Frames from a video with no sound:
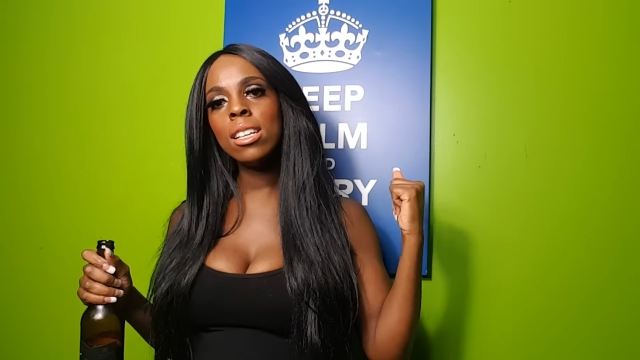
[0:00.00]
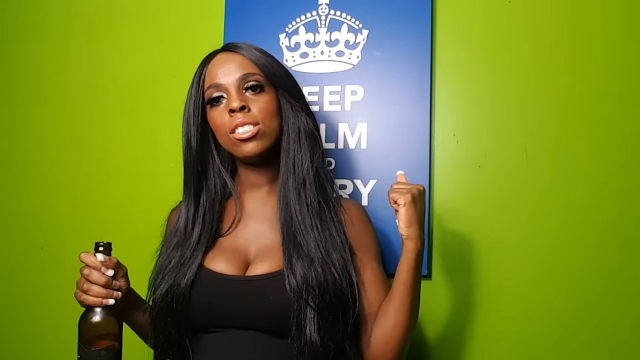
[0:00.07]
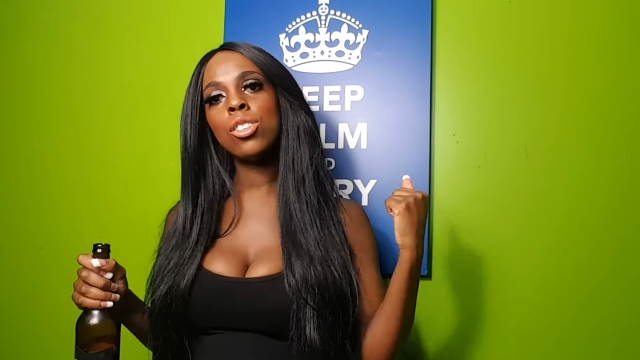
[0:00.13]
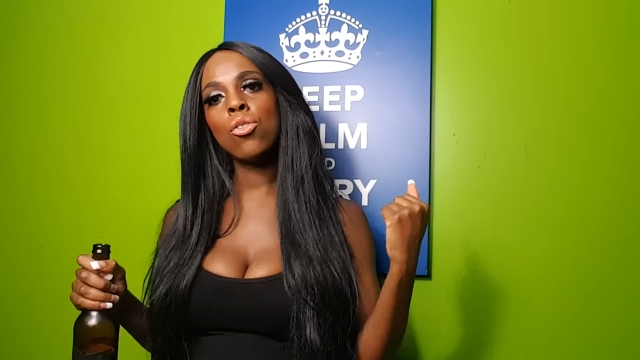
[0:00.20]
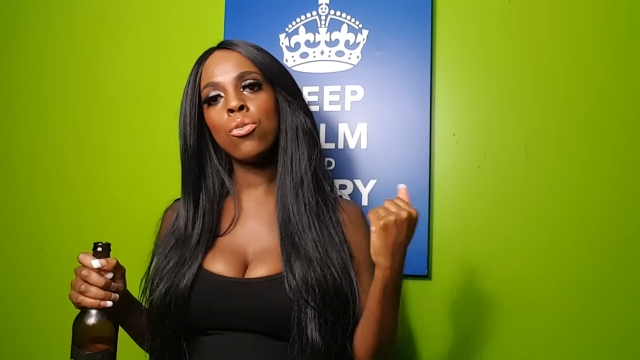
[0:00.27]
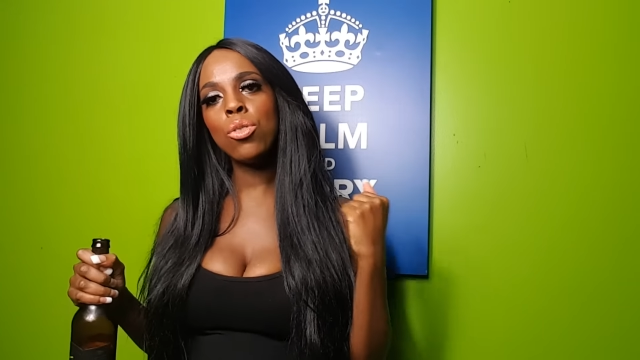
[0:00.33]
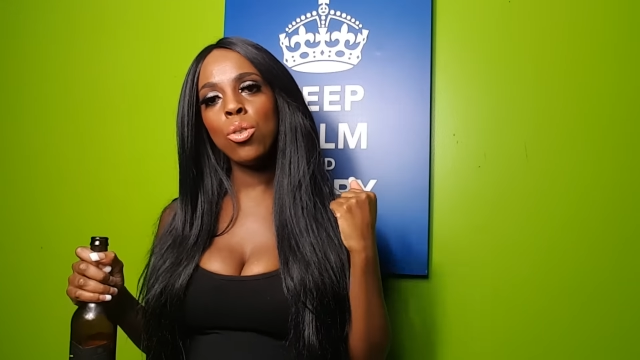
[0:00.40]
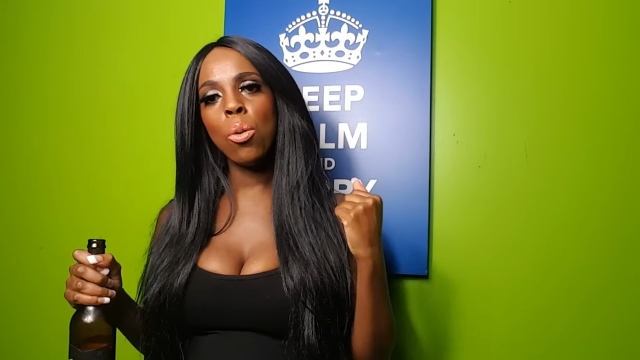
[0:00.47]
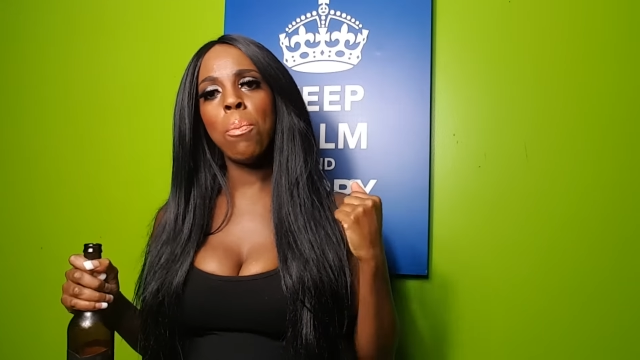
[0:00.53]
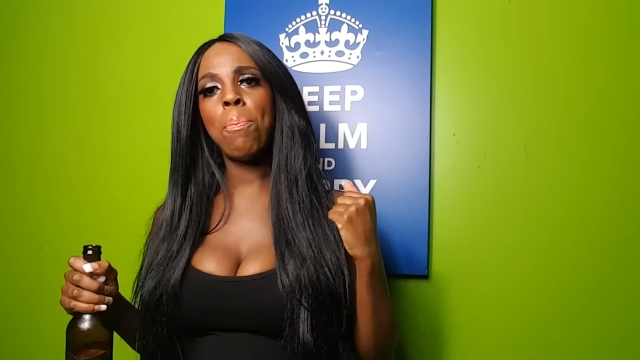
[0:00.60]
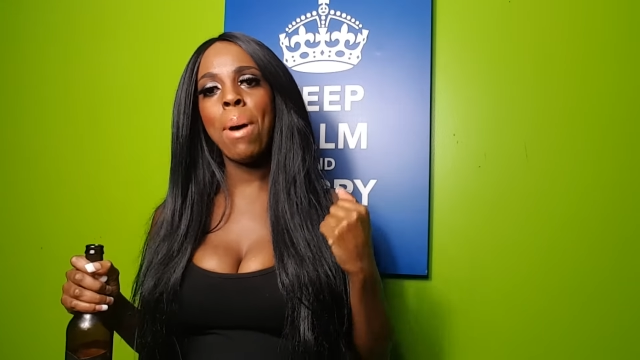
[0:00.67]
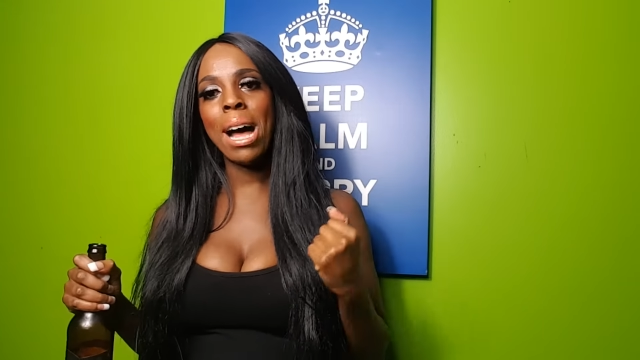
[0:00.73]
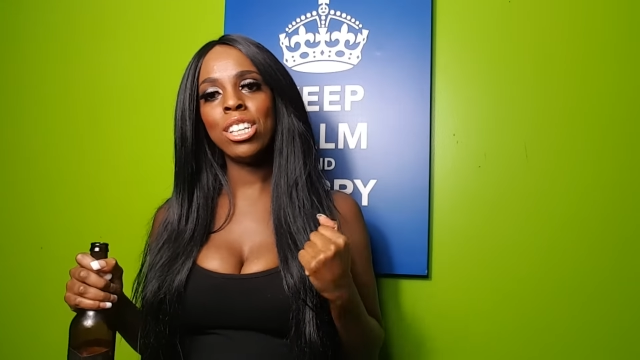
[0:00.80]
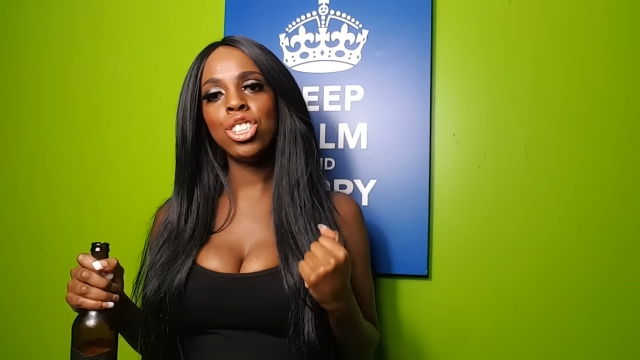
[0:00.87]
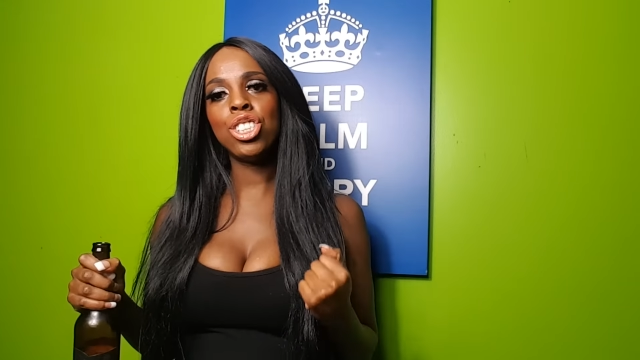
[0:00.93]
is a real
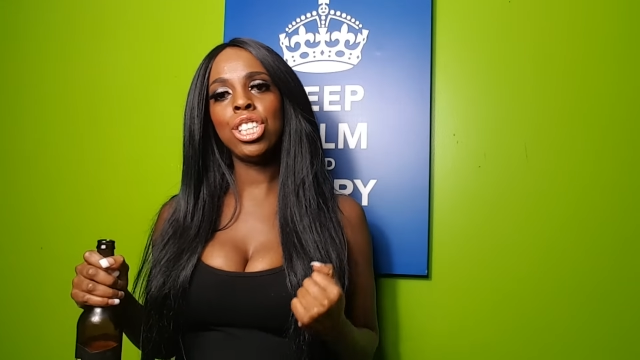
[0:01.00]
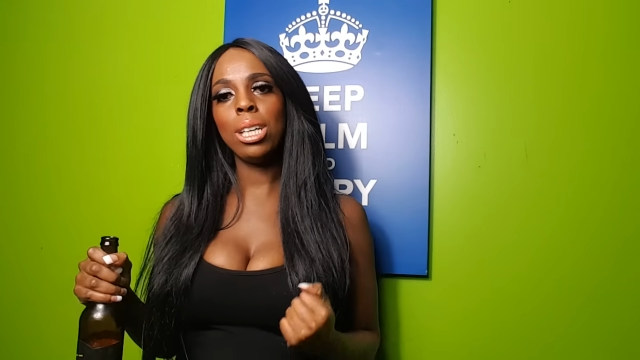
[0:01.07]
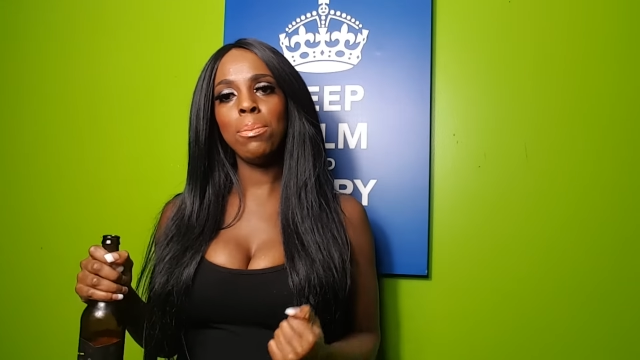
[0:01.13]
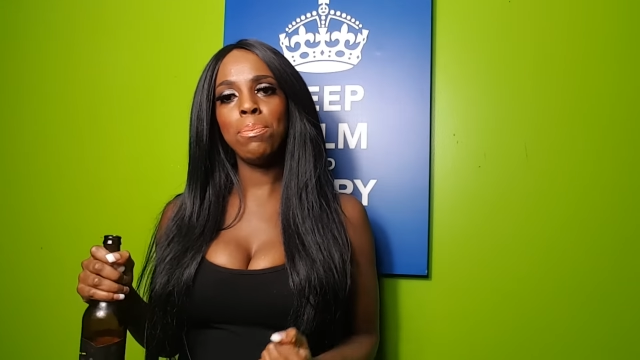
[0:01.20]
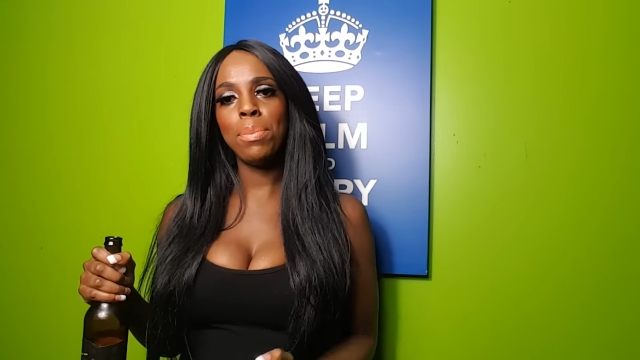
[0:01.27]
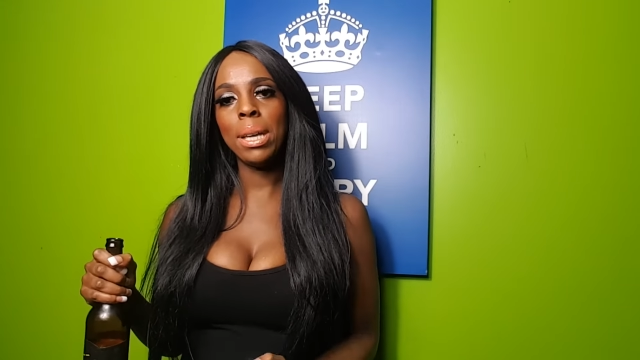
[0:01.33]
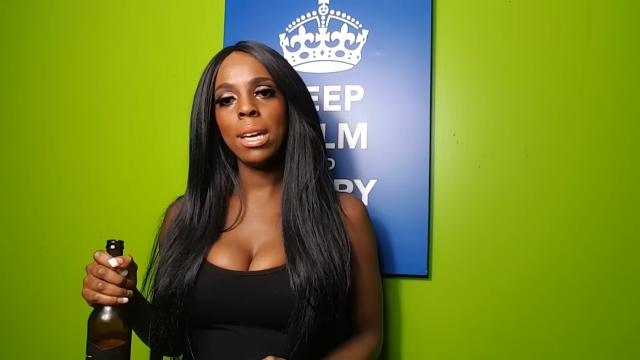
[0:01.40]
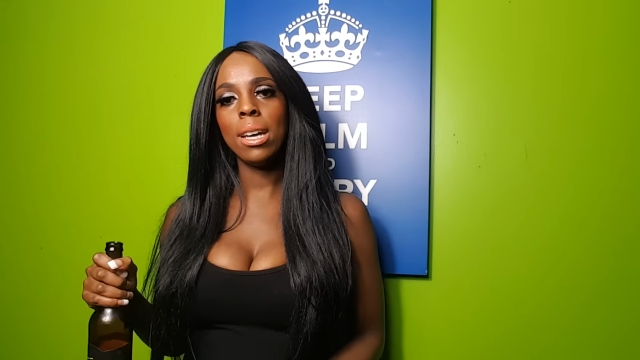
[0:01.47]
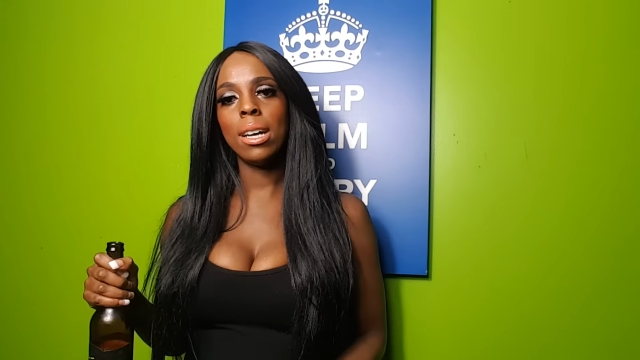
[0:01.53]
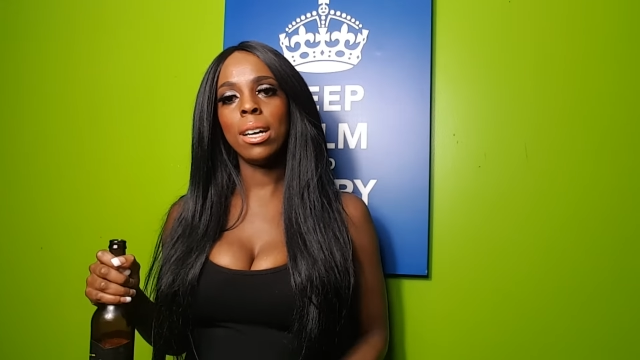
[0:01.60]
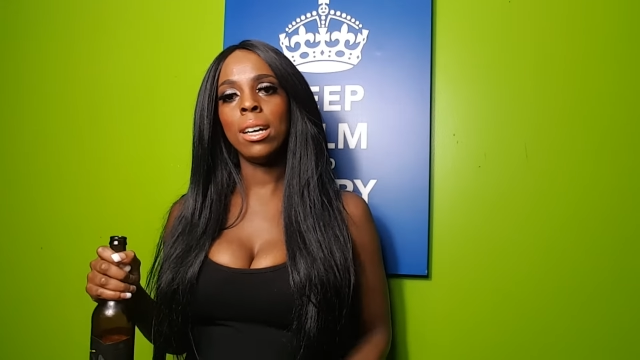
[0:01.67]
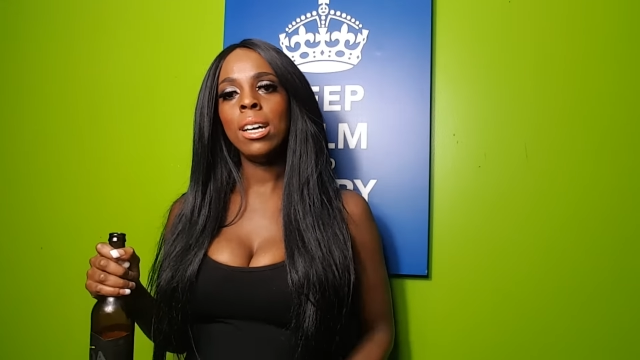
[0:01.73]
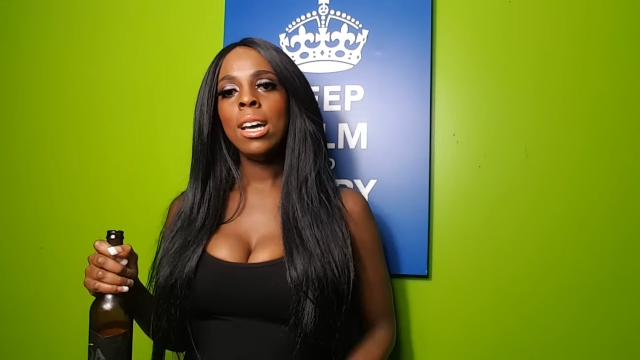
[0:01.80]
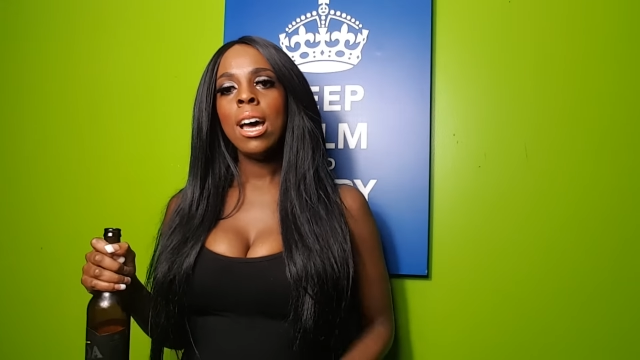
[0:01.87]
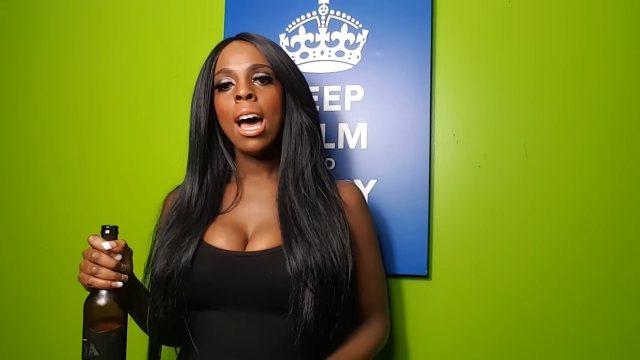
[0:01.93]
punchy beer.